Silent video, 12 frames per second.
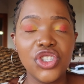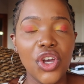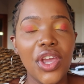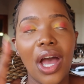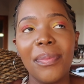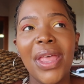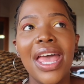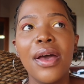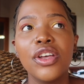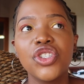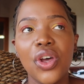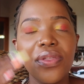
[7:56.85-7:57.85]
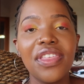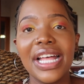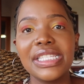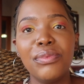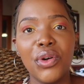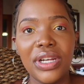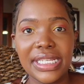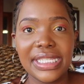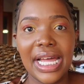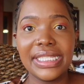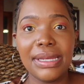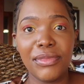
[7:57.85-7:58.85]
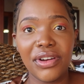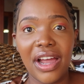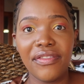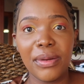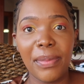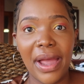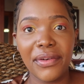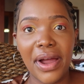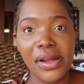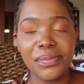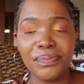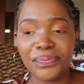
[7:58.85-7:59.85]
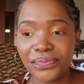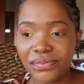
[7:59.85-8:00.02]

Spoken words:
So yeah, so that's more or less that demographic background.